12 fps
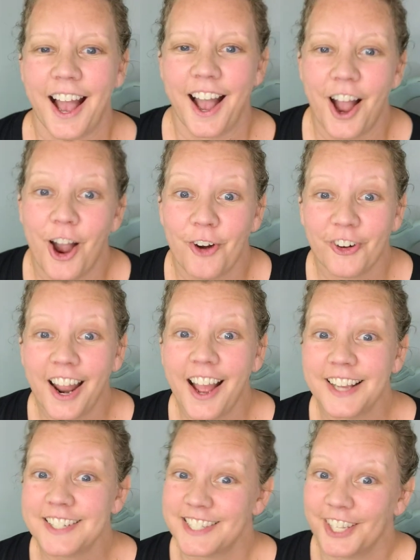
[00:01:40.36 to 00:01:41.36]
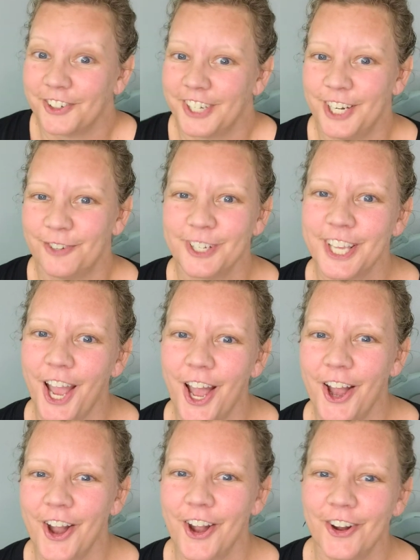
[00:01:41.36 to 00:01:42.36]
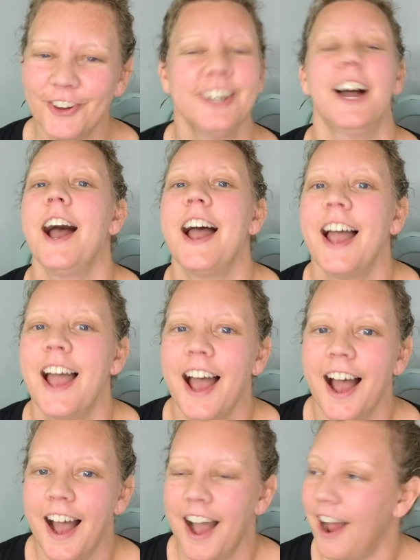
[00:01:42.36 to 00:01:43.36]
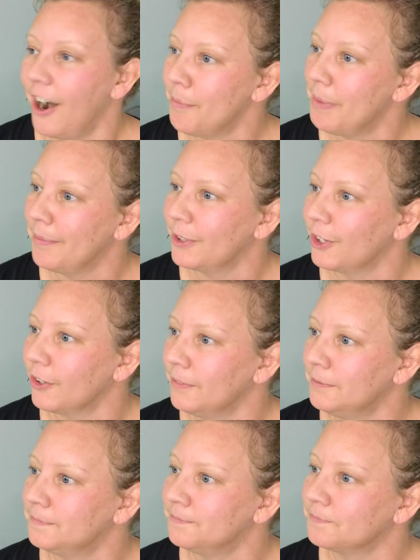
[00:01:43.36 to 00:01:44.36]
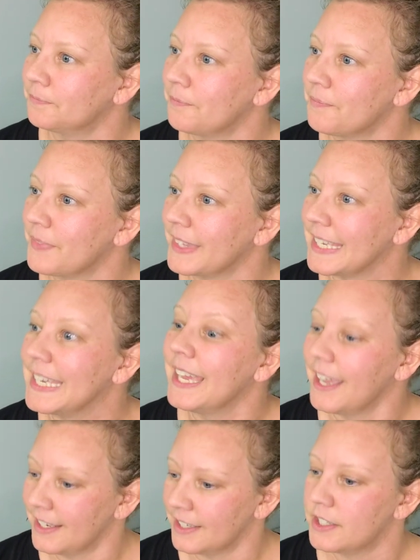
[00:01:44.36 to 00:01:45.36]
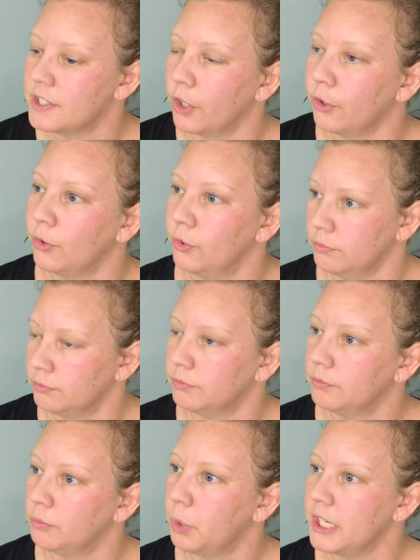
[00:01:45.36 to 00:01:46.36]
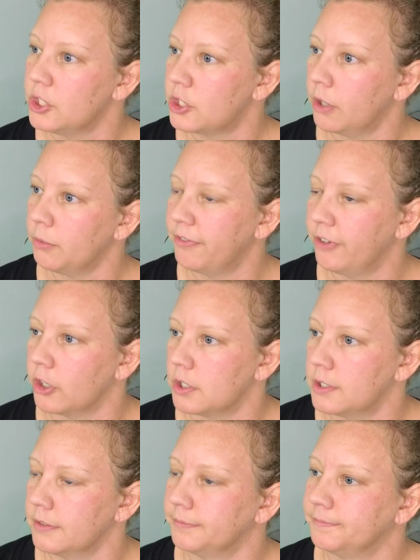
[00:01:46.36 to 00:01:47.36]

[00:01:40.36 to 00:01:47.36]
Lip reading: All right, so here we go. All right, baby girl. So what do you start with first?